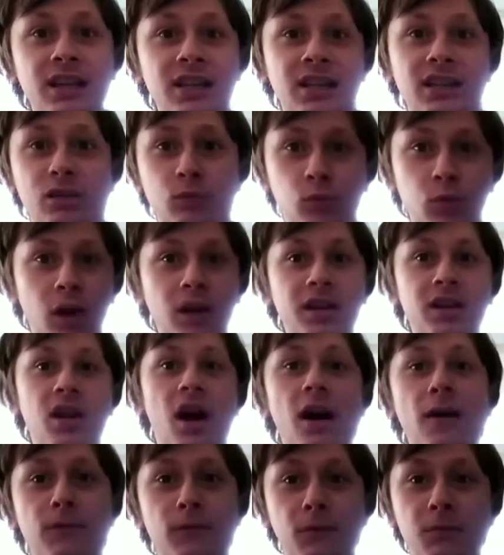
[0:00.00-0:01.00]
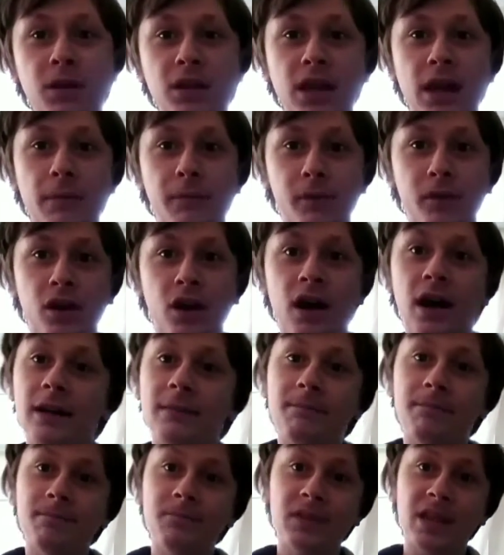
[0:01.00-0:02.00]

that's running off from the leprechaun.